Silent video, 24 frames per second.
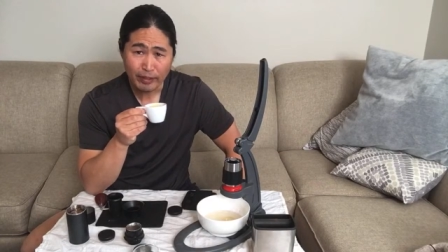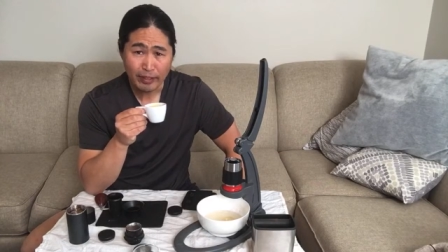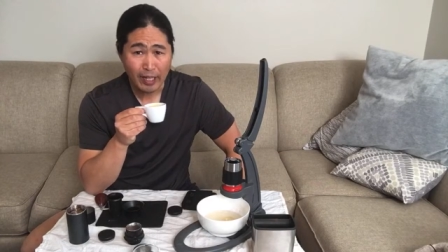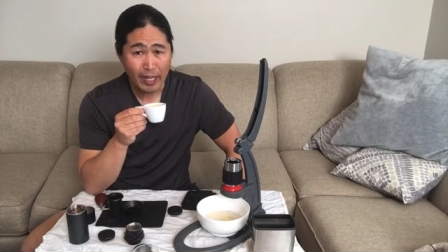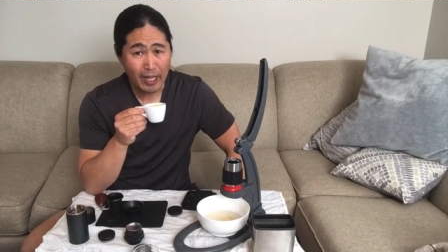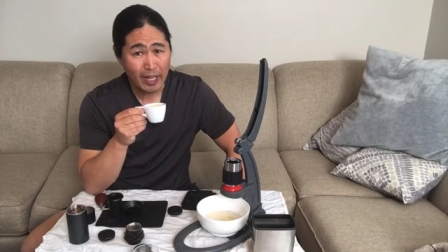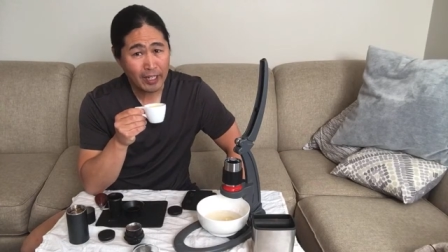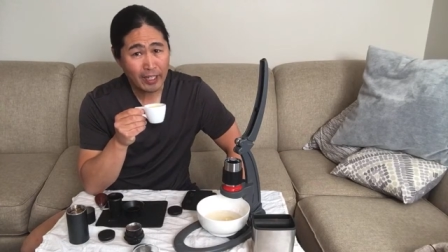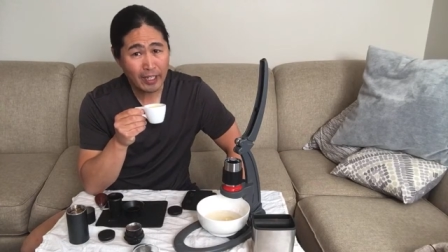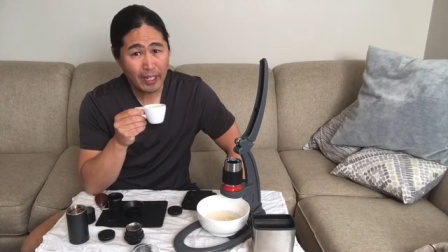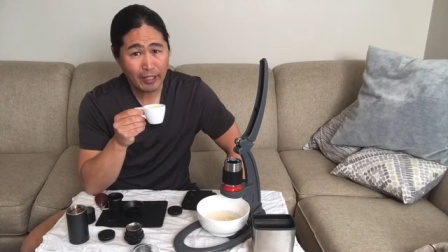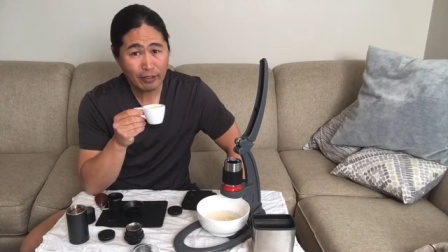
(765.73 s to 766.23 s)

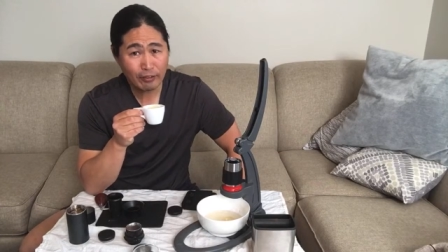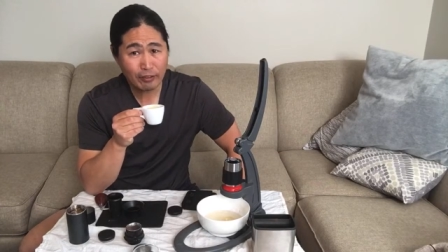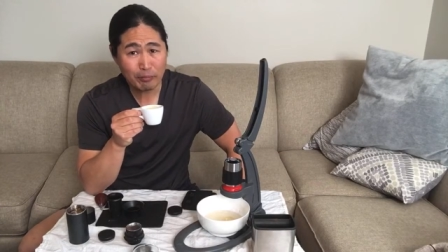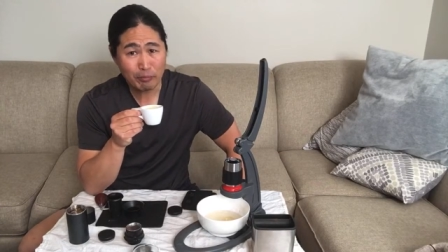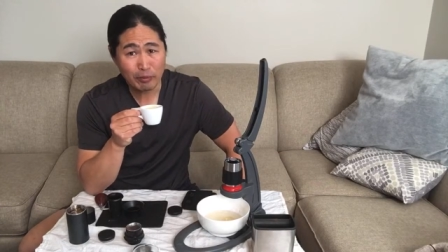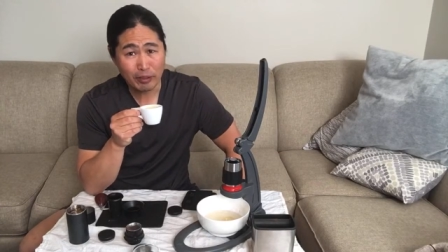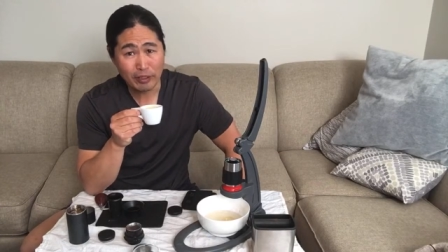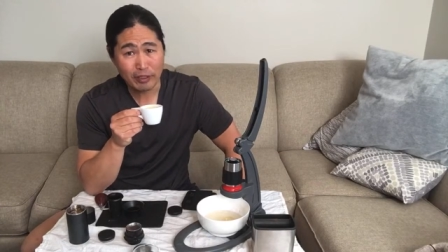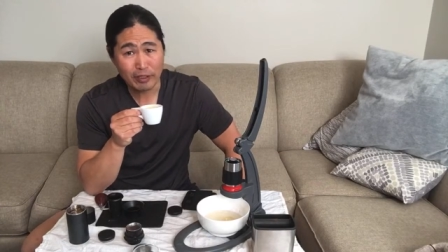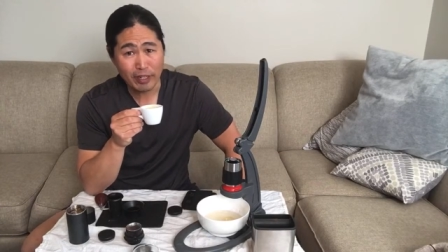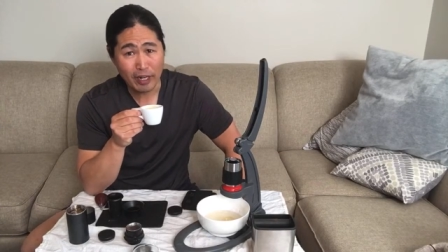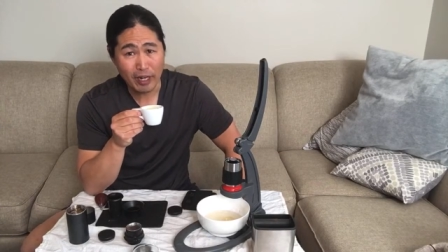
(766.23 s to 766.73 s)
I like them a
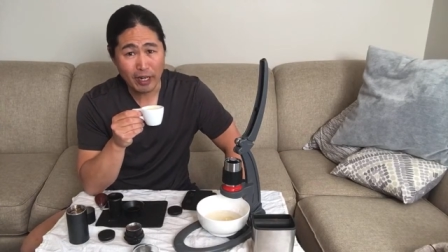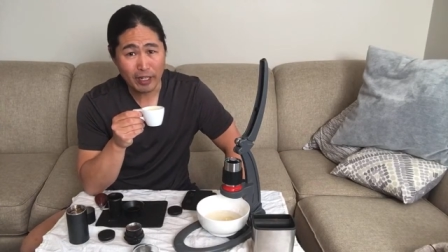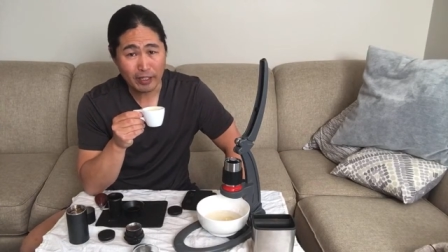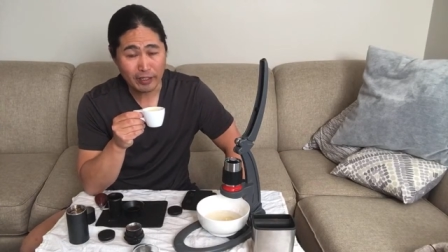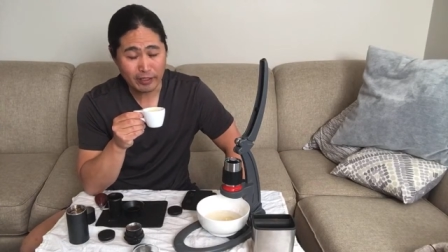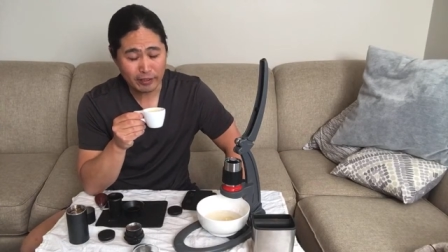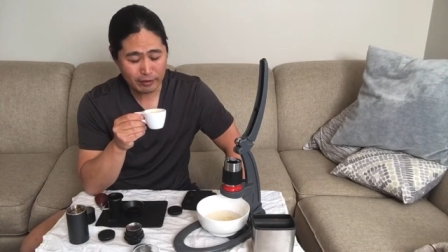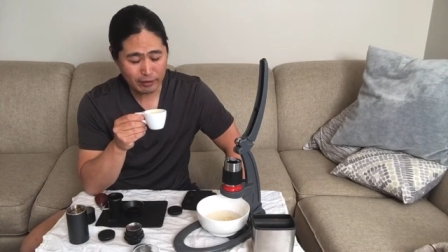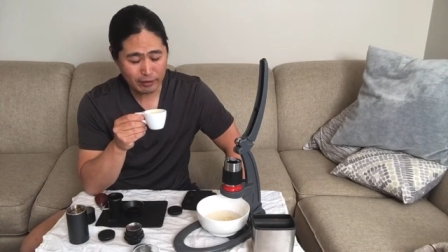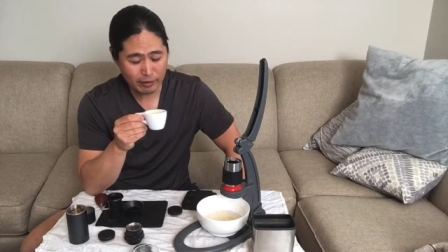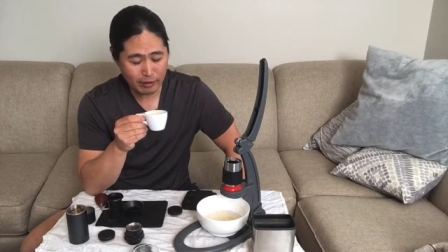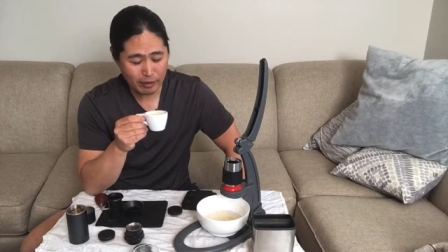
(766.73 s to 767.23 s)
little
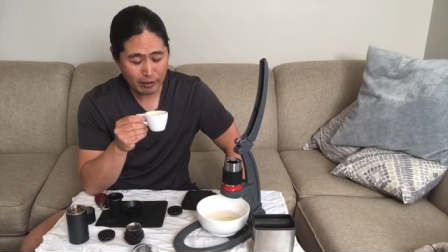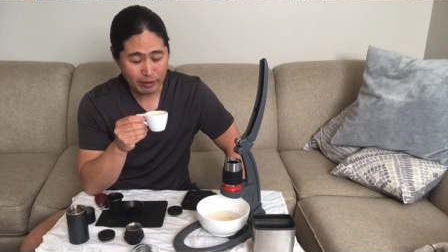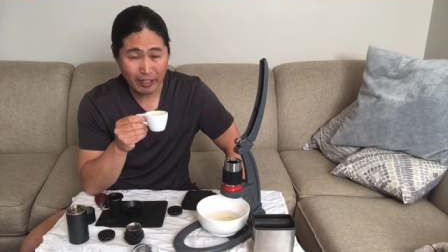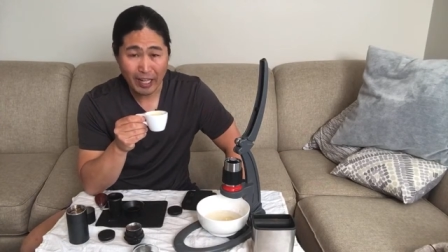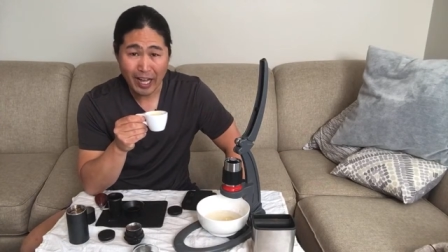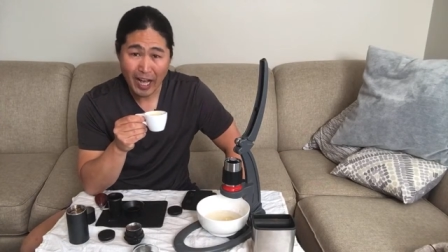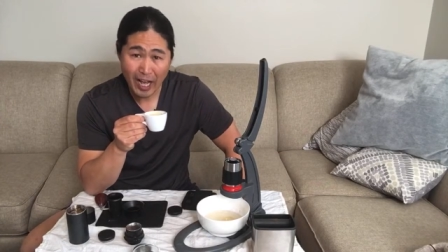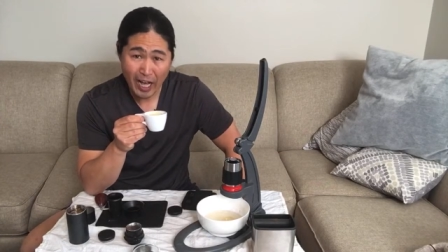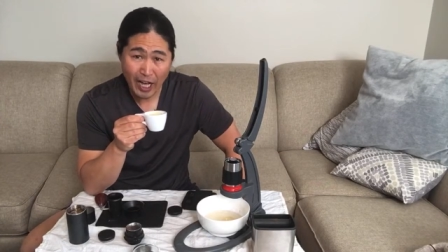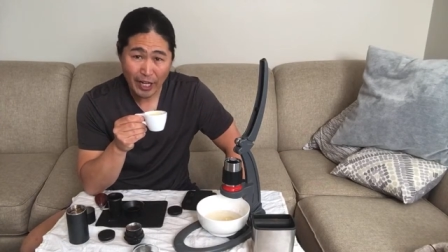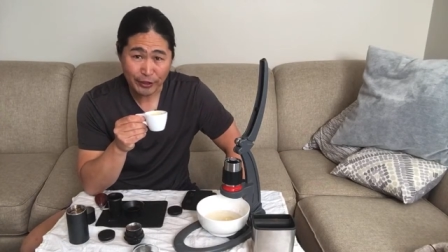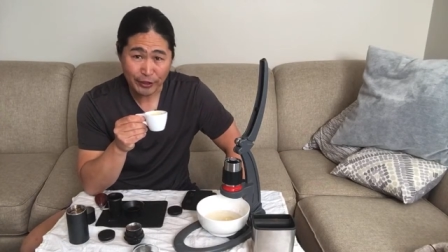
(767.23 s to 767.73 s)
harder, uh,
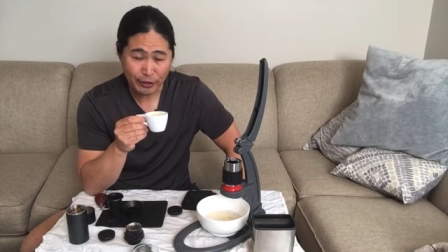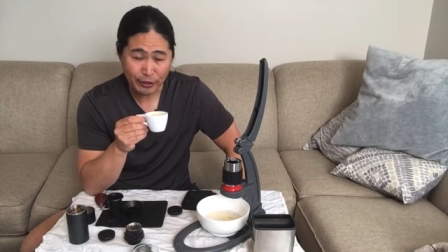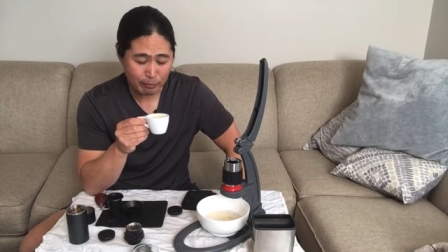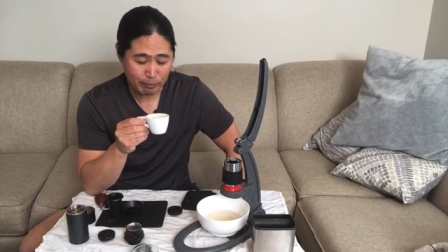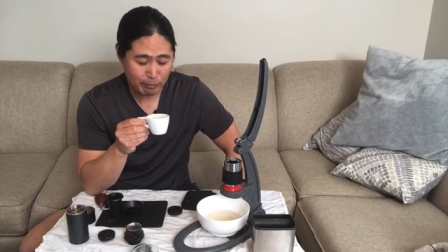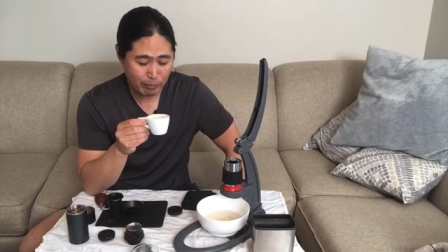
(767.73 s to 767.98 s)
hotter,